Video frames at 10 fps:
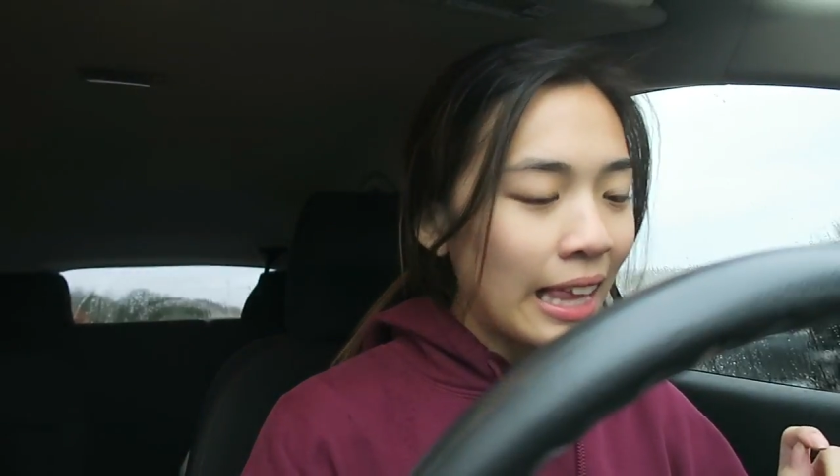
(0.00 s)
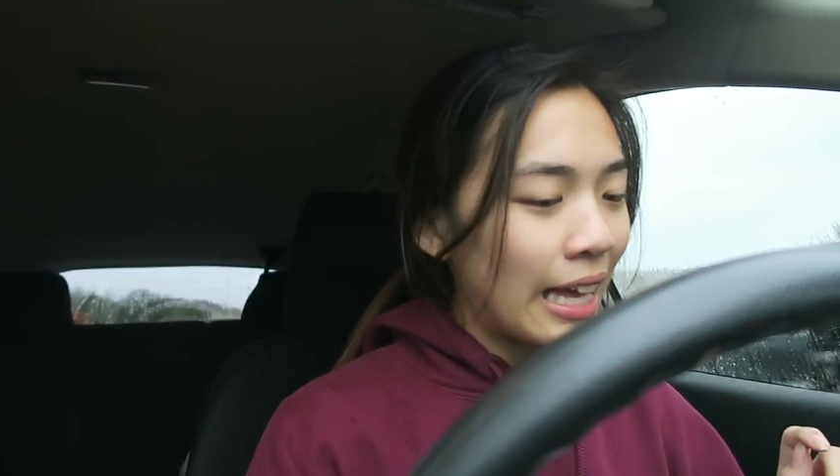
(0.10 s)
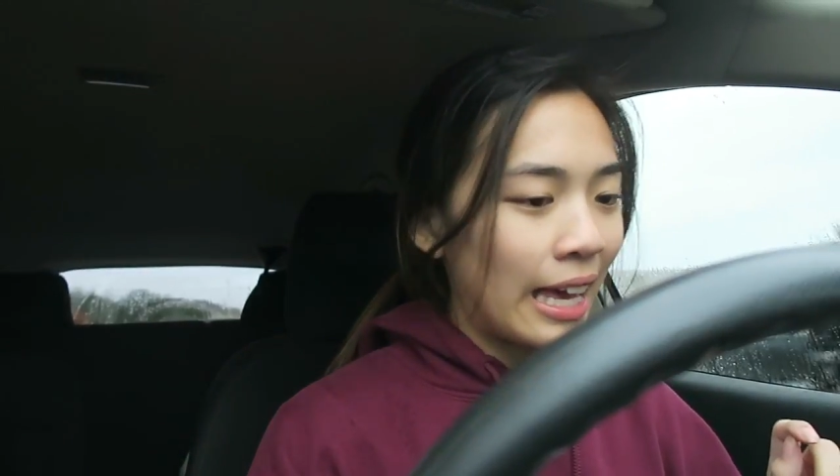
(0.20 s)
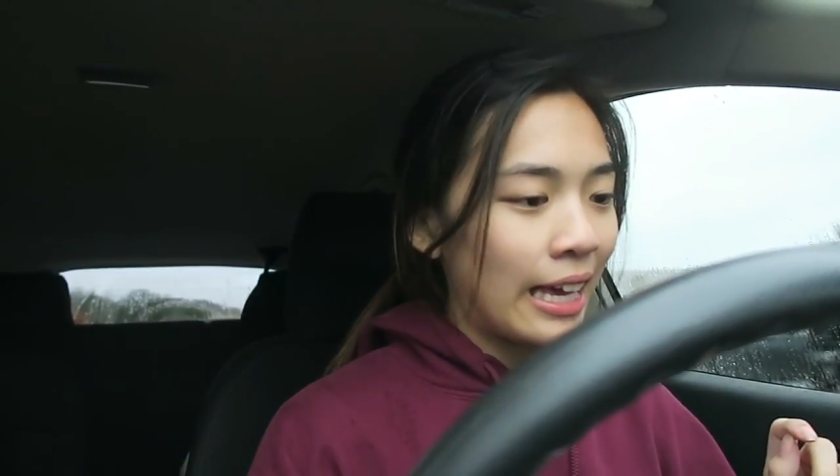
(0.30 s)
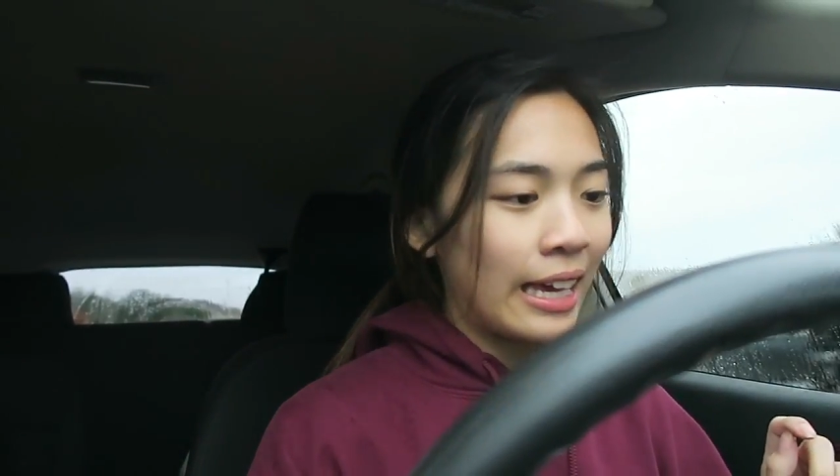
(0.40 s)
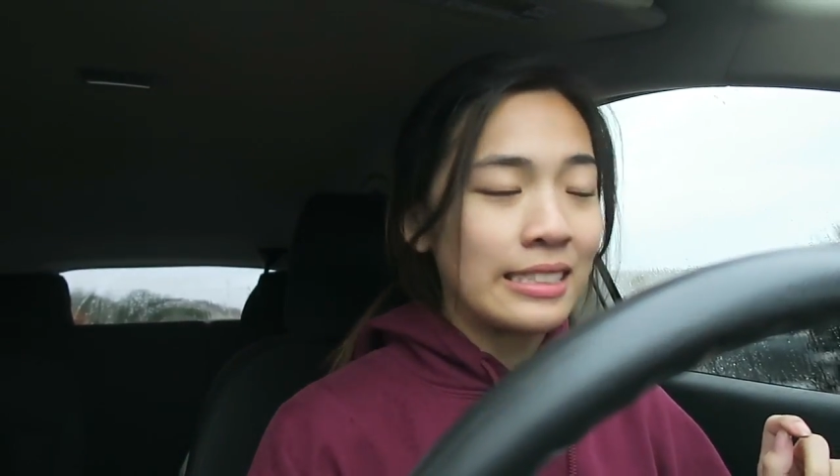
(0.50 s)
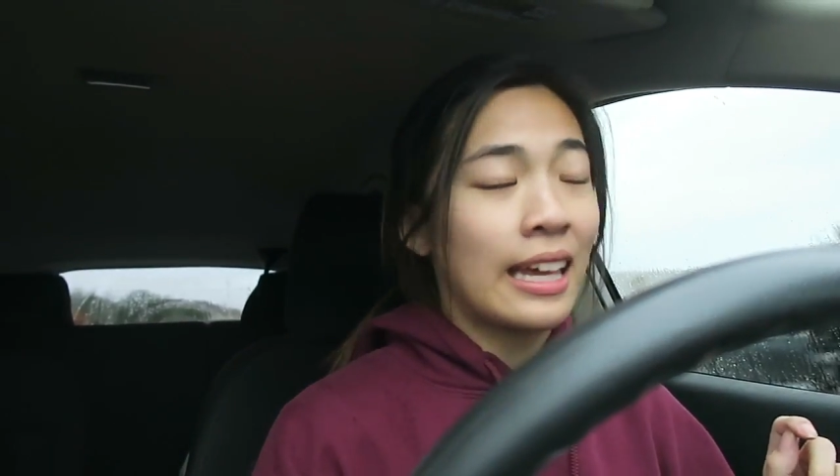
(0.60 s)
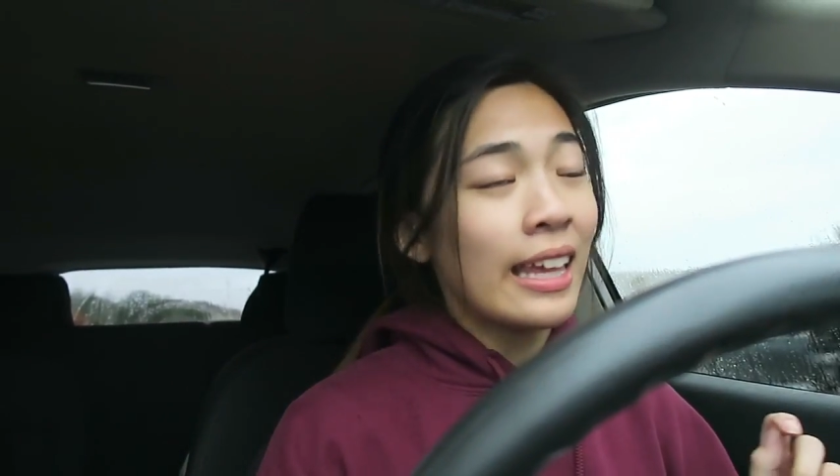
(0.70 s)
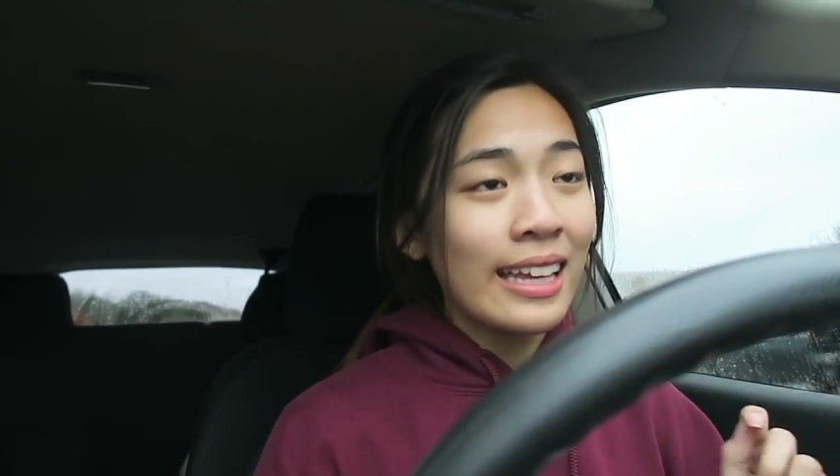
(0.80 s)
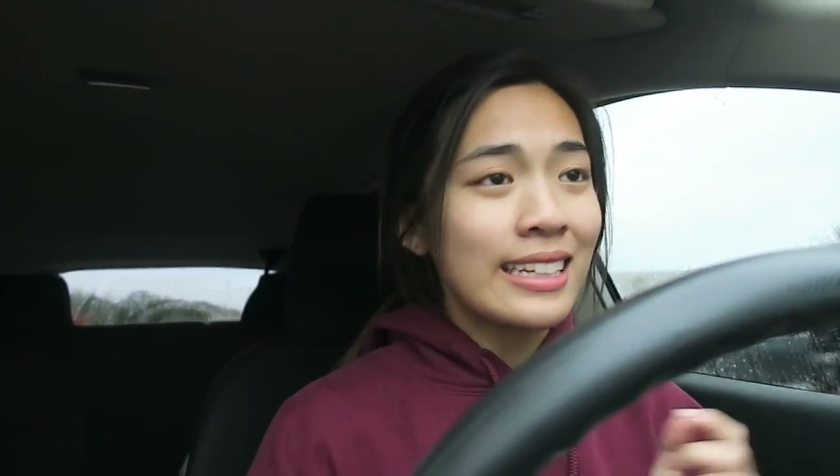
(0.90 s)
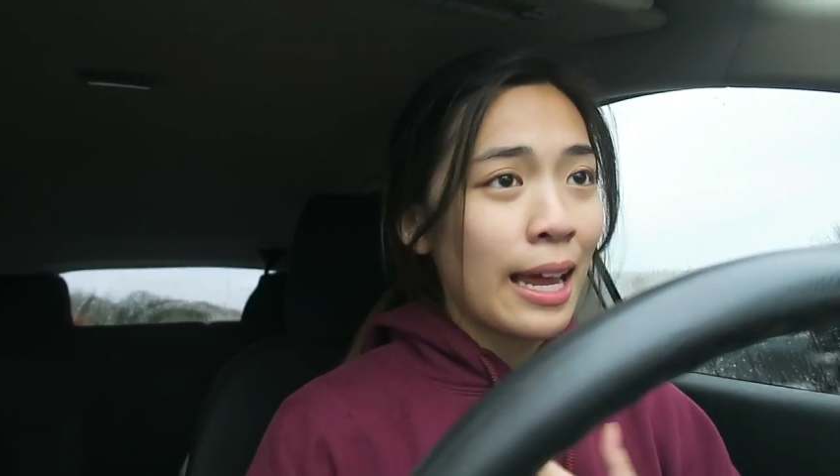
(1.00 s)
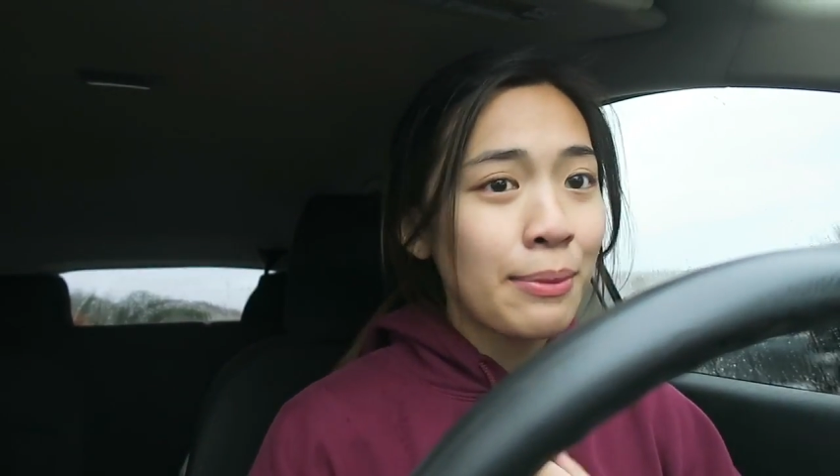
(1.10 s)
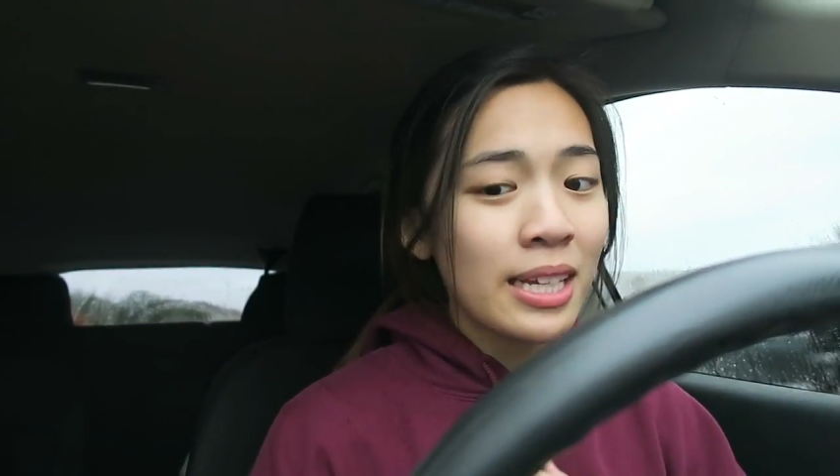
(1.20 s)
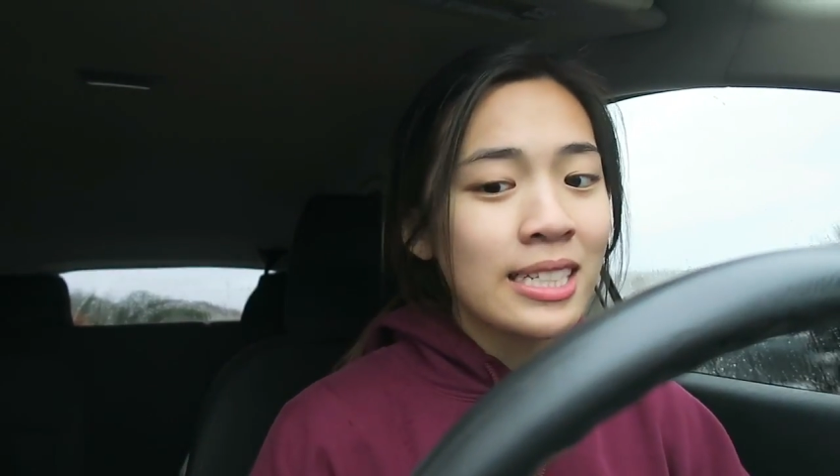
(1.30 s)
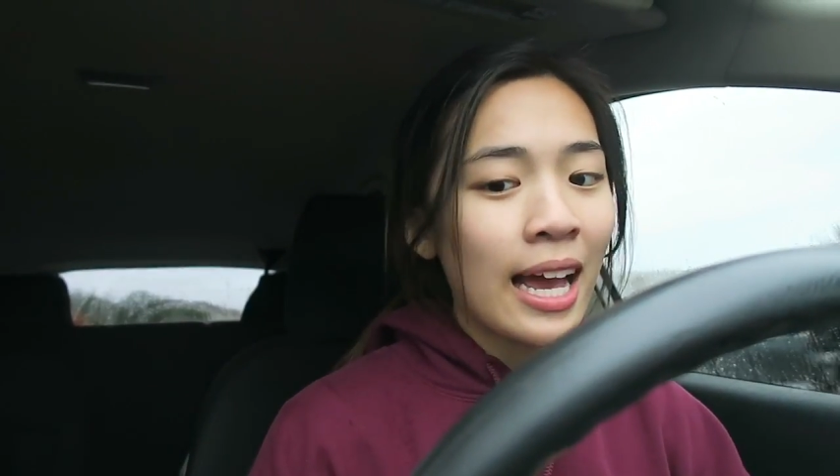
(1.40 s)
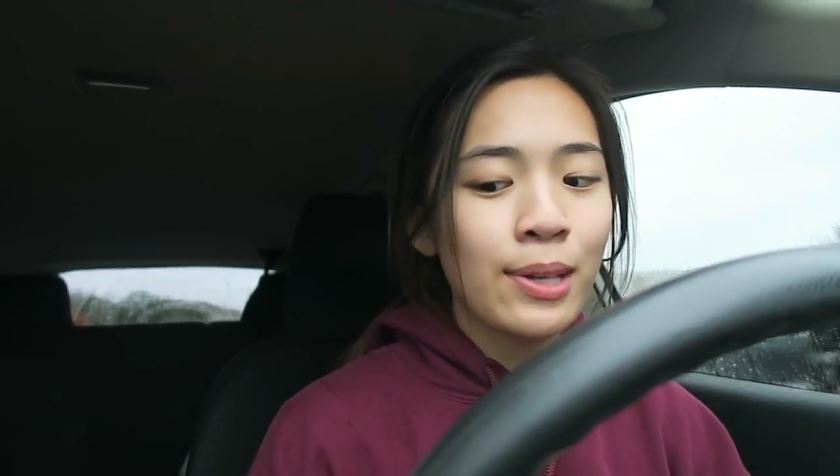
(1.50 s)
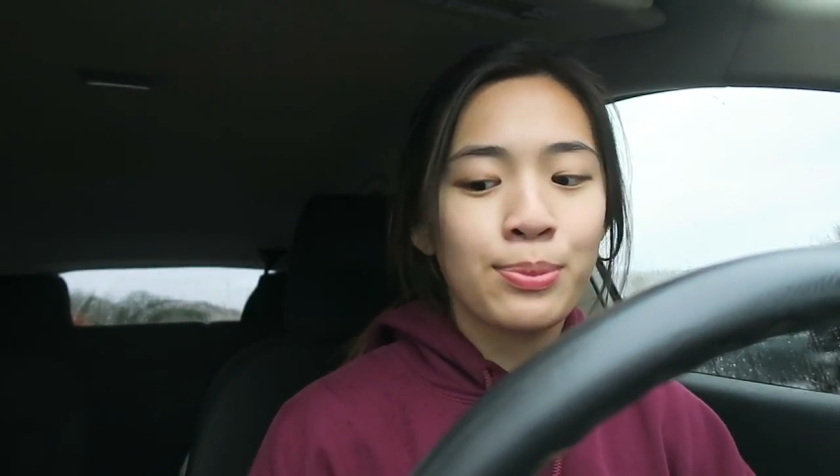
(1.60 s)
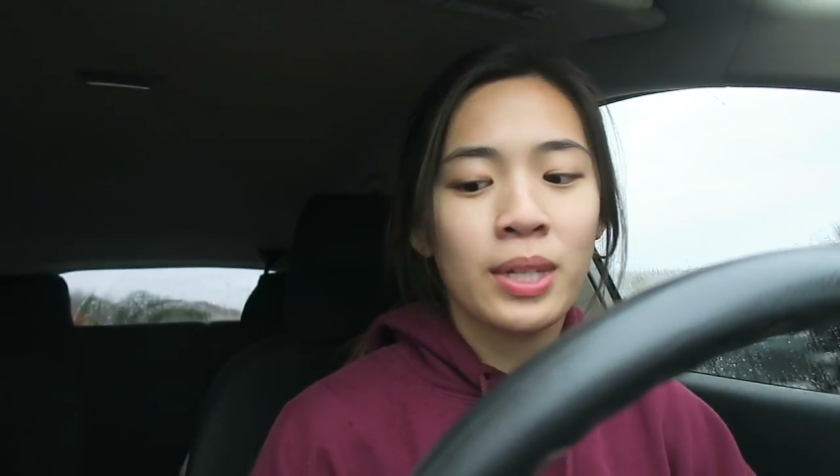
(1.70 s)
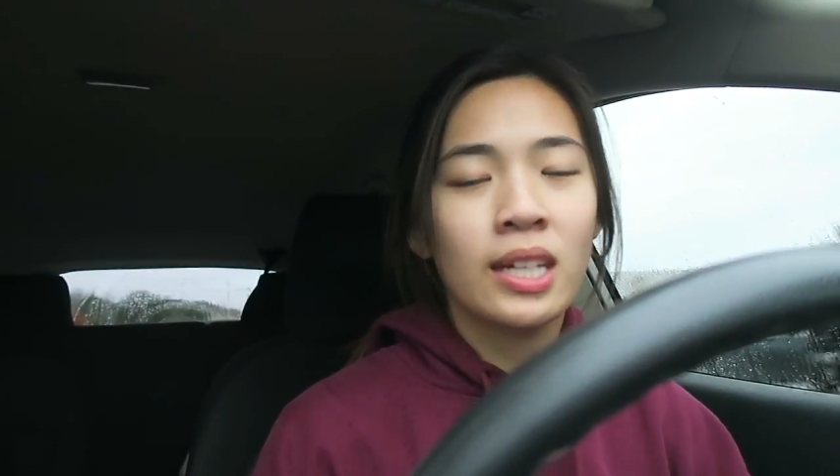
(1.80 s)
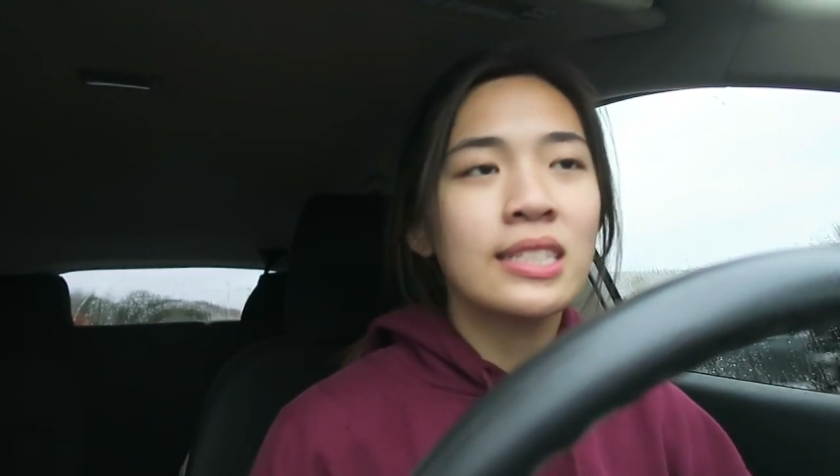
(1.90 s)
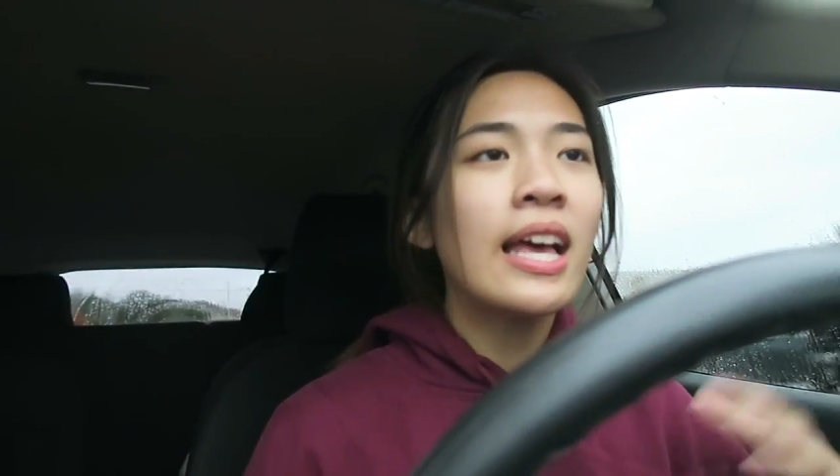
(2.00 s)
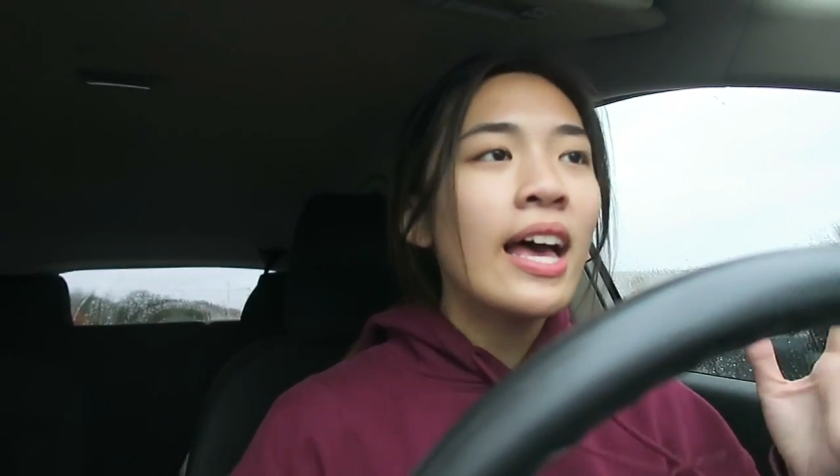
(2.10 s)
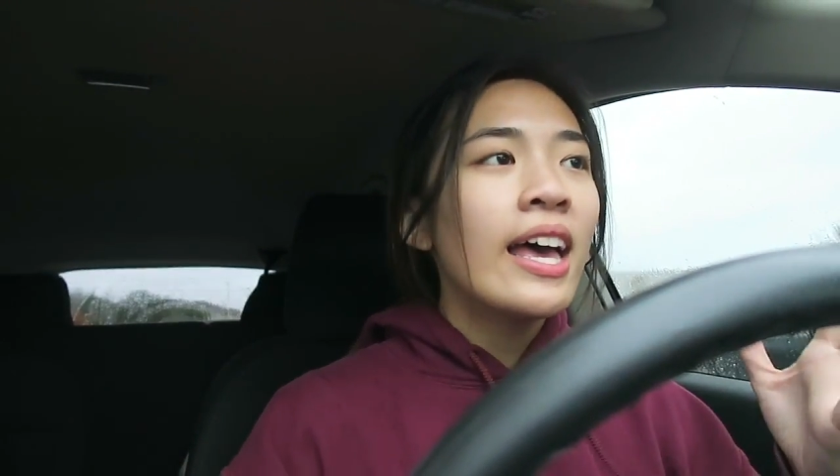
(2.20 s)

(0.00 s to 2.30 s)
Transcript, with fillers: Like I say like 10 million times because